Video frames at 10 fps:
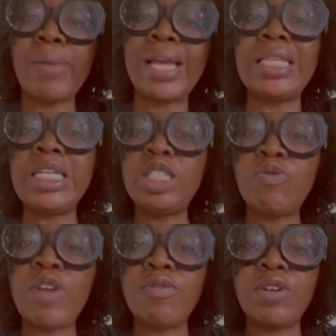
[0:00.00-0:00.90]
my least
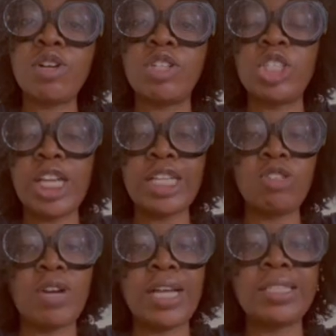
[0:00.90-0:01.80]
favorite crochet
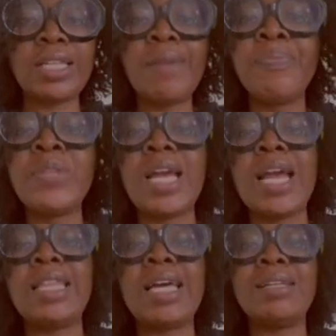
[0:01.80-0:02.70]
trends.
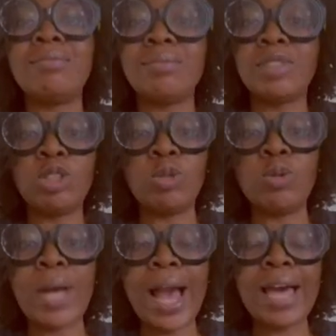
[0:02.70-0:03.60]
And then
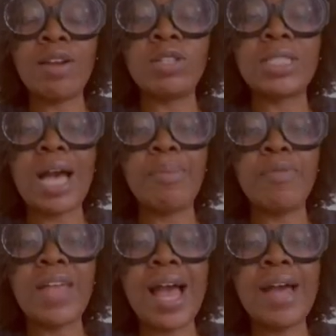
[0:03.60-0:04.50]
to add on top
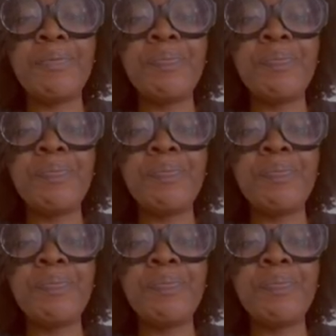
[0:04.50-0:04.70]
of that,